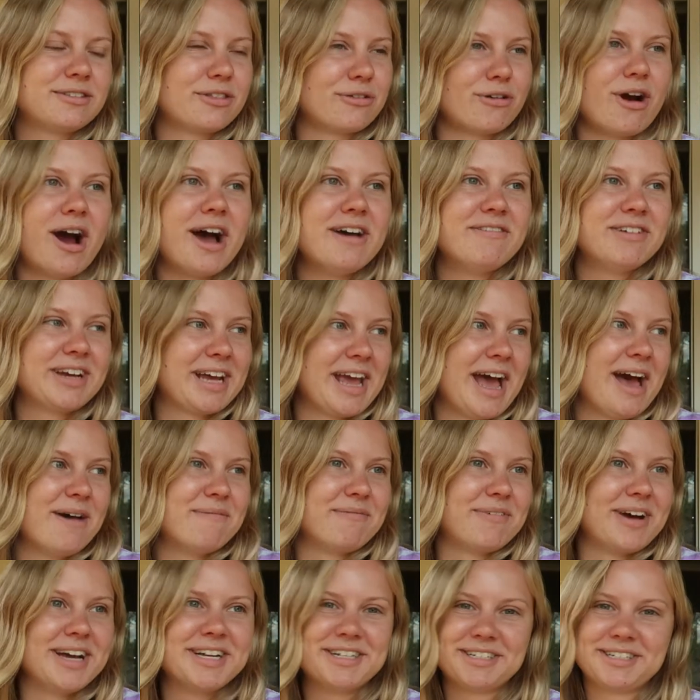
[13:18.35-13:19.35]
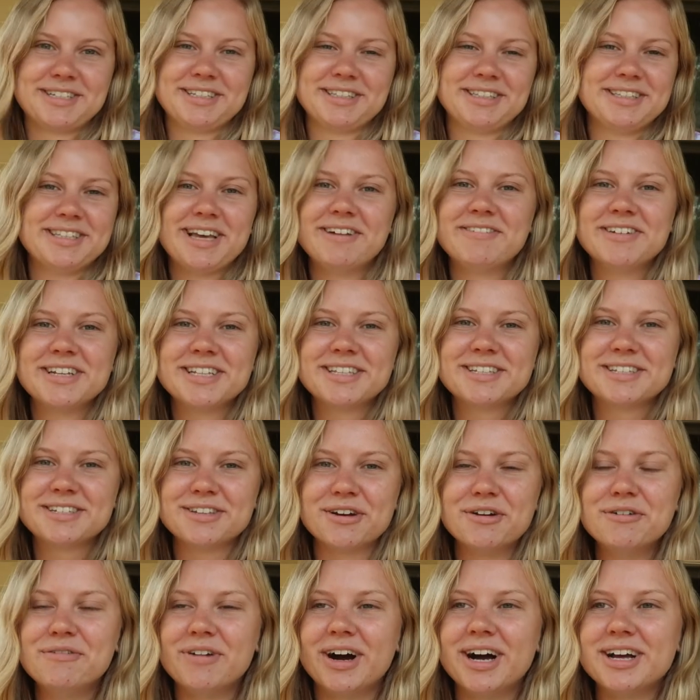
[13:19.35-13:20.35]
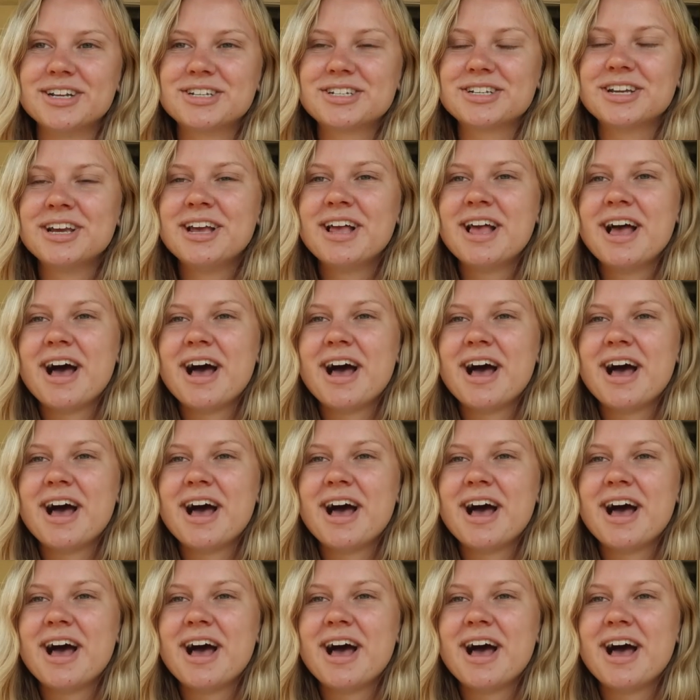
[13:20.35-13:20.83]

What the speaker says: thrive at camp. I just love it so much.